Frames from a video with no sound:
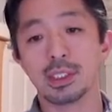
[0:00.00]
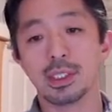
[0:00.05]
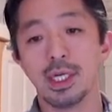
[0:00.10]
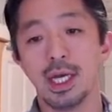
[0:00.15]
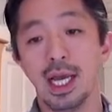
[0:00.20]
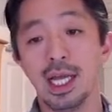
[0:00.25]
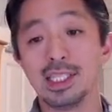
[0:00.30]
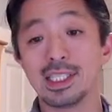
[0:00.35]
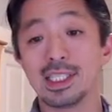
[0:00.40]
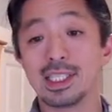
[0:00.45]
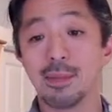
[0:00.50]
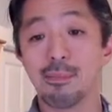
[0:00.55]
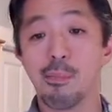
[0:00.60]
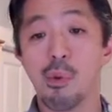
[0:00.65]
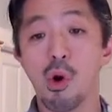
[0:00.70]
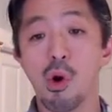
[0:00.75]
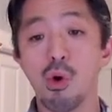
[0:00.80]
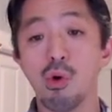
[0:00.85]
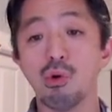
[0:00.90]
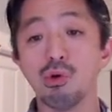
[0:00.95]
And
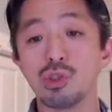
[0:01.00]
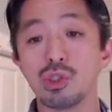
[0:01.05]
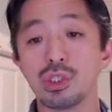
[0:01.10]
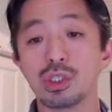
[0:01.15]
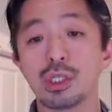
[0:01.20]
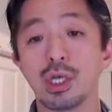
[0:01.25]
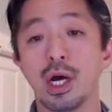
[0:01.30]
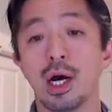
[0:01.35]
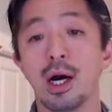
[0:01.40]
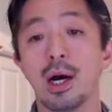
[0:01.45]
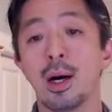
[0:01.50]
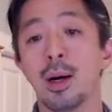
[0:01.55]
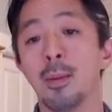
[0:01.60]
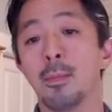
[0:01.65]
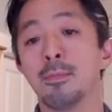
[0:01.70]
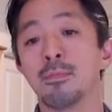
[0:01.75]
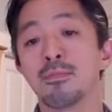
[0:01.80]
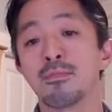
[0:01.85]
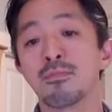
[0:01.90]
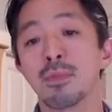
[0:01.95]
suppose um,
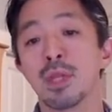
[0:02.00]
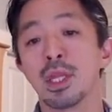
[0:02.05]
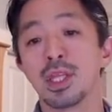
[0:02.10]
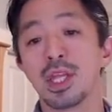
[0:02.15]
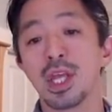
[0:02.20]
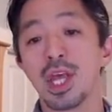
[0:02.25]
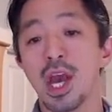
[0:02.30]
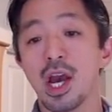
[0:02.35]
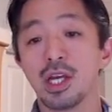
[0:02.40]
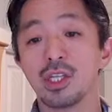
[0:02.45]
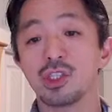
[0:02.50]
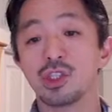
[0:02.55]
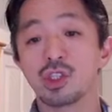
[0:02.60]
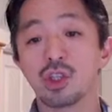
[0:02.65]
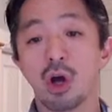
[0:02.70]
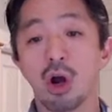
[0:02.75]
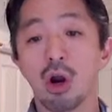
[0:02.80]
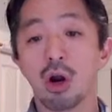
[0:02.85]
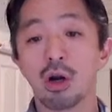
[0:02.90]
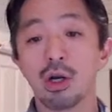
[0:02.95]
TI
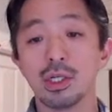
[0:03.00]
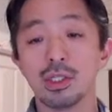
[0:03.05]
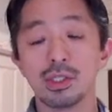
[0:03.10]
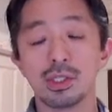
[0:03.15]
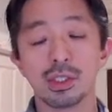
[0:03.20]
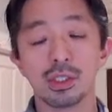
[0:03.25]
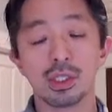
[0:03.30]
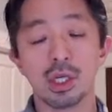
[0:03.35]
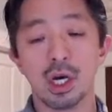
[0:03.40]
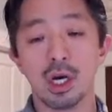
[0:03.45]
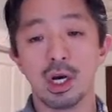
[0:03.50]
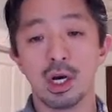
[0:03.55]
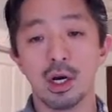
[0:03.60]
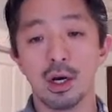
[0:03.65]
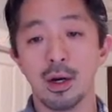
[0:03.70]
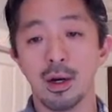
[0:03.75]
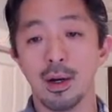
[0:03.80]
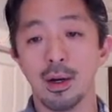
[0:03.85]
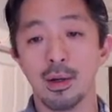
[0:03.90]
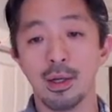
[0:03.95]
star is,
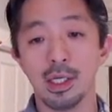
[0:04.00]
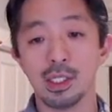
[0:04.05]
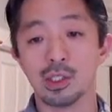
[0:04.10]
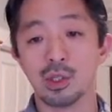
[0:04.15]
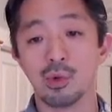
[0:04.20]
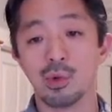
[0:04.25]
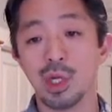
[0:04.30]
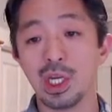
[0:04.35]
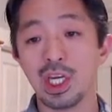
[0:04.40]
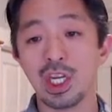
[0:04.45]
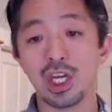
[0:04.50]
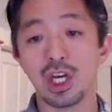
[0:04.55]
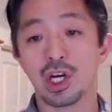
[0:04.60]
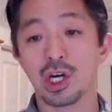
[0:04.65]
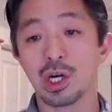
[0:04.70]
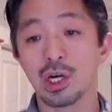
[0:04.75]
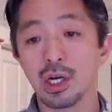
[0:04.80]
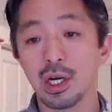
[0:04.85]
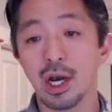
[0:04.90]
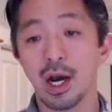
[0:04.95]
uh, is a
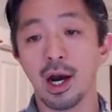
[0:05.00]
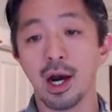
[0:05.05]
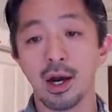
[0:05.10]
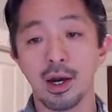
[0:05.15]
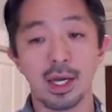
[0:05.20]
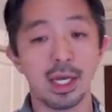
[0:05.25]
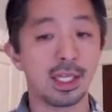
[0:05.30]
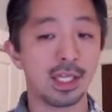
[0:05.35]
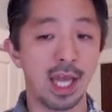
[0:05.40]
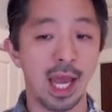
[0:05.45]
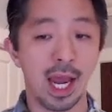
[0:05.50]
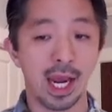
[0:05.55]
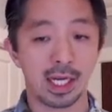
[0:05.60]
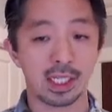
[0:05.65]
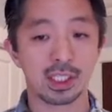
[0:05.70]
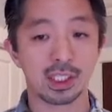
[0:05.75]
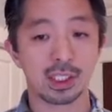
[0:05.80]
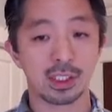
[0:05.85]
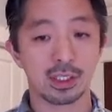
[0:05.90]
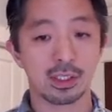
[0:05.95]
linear uh,
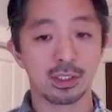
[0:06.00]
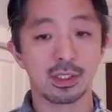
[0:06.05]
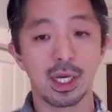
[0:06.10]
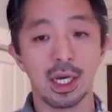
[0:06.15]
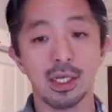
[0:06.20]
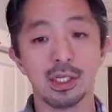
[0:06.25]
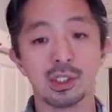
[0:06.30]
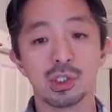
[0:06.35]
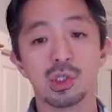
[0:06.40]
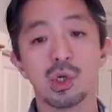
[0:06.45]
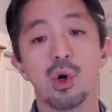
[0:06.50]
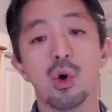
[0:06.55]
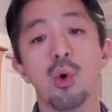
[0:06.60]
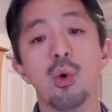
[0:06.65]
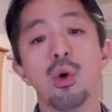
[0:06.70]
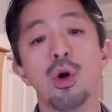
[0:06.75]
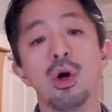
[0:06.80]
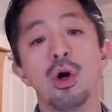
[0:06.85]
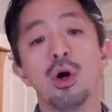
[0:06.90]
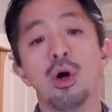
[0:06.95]
index. Okay? So
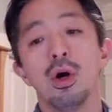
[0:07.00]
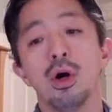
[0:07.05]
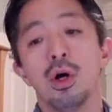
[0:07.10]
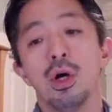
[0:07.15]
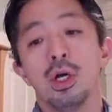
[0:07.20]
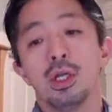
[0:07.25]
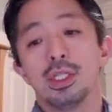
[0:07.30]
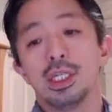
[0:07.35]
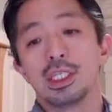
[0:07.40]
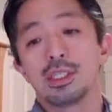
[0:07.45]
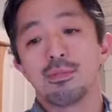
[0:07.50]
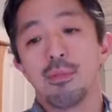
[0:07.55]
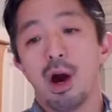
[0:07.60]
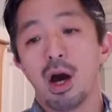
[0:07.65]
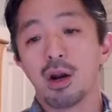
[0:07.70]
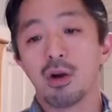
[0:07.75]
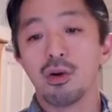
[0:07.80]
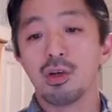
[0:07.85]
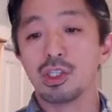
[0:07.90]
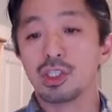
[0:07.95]
this
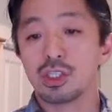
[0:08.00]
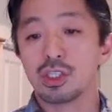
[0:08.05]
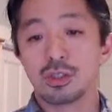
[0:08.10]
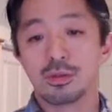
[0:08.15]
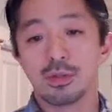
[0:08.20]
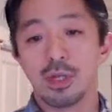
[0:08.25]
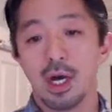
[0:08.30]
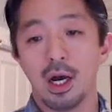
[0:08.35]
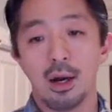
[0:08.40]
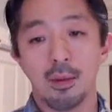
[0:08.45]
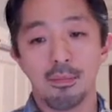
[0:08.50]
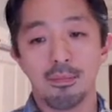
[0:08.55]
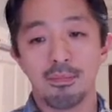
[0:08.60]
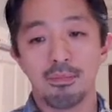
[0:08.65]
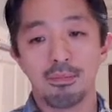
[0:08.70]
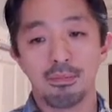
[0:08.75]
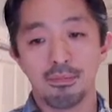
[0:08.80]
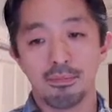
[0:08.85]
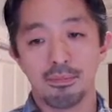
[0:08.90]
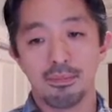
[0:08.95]
model is uh,
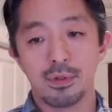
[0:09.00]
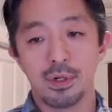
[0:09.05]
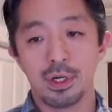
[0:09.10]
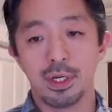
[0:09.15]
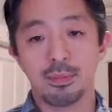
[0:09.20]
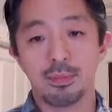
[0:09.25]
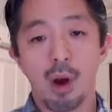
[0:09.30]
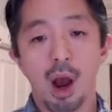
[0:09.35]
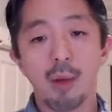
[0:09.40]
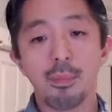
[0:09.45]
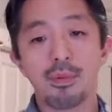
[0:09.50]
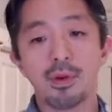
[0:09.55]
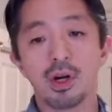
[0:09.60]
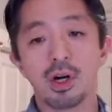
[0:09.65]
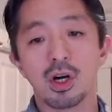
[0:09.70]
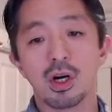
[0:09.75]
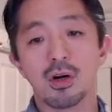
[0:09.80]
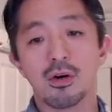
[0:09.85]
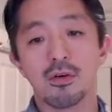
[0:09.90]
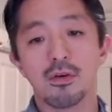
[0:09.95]
pretty
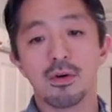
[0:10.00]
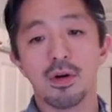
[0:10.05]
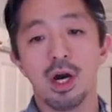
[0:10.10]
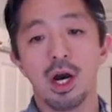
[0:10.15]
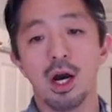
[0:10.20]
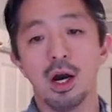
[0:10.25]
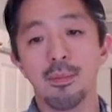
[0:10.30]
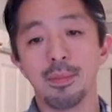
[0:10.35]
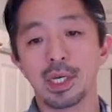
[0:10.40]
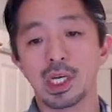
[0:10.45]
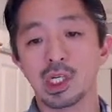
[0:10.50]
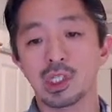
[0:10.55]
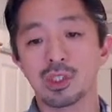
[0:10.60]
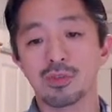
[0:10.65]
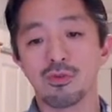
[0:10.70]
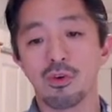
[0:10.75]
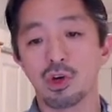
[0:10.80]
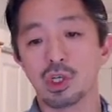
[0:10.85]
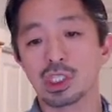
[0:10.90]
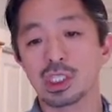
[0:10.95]
popular uh, because,
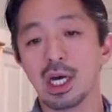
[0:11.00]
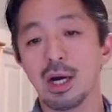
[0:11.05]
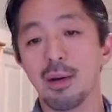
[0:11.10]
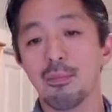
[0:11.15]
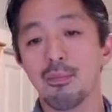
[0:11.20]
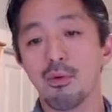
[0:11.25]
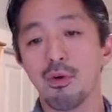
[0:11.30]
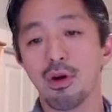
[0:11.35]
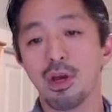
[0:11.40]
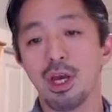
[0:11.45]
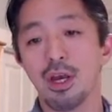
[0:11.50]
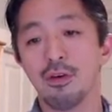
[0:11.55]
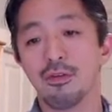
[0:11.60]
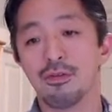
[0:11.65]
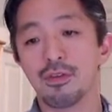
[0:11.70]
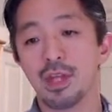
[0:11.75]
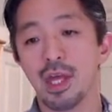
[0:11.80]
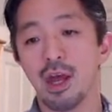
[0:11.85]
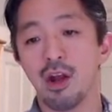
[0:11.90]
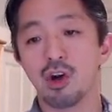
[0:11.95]
for example, if
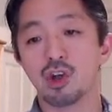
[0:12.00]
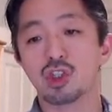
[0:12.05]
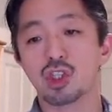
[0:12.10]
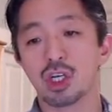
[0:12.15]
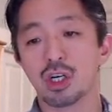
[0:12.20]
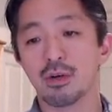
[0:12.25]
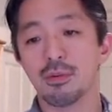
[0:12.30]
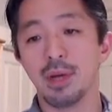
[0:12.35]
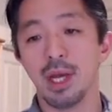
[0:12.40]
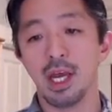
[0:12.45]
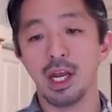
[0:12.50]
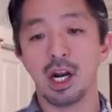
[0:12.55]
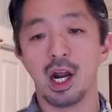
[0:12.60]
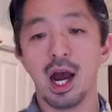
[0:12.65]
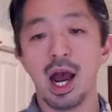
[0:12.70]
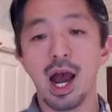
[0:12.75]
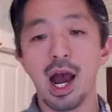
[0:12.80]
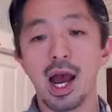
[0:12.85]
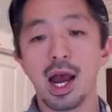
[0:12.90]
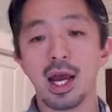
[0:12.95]
the error term eta
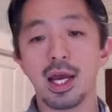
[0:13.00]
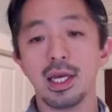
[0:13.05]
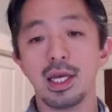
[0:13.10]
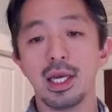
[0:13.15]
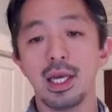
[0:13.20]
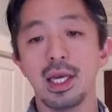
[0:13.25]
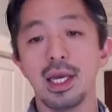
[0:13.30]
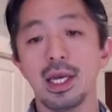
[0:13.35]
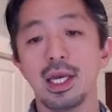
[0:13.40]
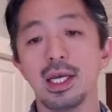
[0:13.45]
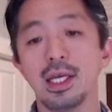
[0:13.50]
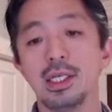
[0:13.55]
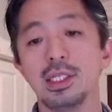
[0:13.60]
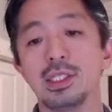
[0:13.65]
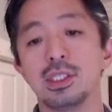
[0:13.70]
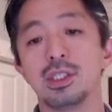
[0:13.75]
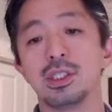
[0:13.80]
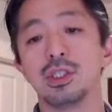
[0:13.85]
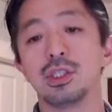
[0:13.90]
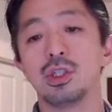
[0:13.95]
i
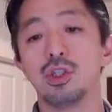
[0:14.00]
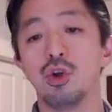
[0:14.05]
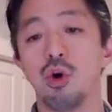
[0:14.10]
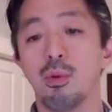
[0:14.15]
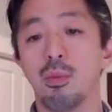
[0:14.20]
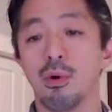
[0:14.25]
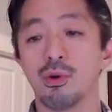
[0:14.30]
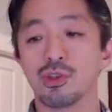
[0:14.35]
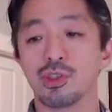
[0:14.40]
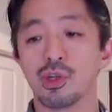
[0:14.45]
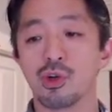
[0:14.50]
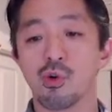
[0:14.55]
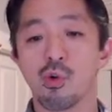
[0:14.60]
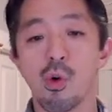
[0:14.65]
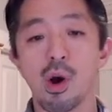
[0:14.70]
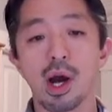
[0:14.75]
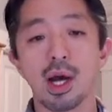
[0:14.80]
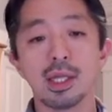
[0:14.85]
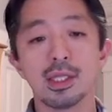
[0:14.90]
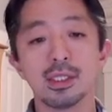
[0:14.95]
is normal 0,
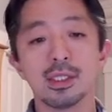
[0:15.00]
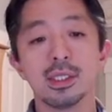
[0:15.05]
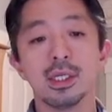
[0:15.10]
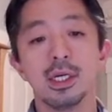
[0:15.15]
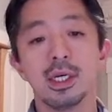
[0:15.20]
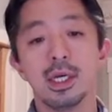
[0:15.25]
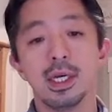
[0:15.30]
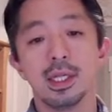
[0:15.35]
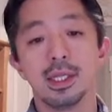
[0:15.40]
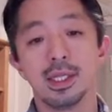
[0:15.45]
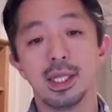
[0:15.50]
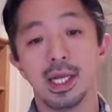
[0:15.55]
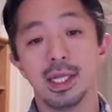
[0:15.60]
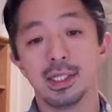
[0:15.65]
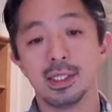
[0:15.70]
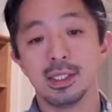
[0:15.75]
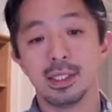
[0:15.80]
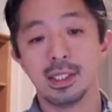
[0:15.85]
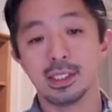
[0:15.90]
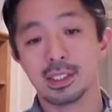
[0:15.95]
1,
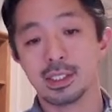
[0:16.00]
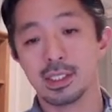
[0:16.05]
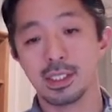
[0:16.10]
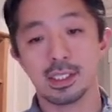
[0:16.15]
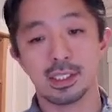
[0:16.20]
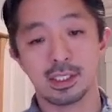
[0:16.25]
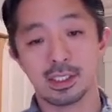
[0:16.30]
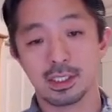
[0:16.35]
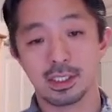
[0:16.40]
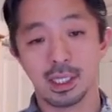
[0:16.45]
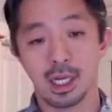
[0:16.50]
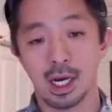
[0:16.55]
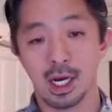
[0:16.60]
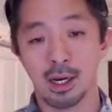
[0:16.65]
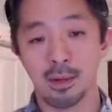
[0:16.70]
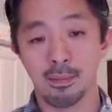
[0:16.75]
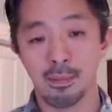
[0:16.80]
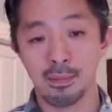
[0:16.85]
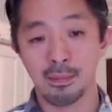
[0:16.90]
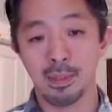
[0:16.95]
then this is uh,
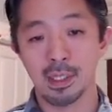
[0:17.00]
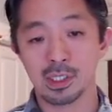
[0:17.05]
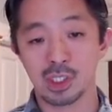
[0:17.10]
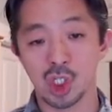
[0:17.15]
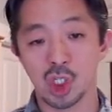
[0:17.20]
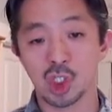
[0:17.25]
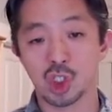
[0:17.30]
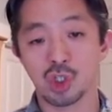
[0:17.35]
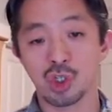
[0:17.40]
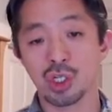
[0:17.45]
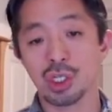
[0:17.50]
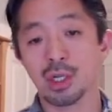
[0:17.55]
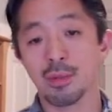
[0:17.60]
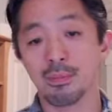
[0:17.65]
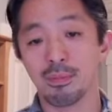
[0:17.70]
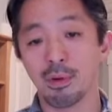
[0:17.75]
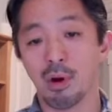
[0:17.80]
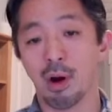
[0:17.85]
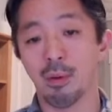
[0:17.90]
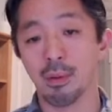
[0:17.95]
essentially the
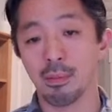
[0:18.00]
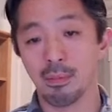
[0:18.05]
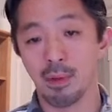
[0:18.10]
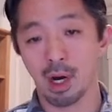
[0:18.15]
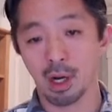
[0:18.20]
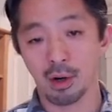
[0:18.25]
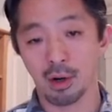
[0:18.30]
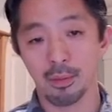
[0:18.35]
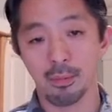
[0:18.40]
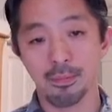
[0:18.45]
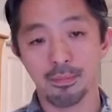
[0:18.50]
probit model.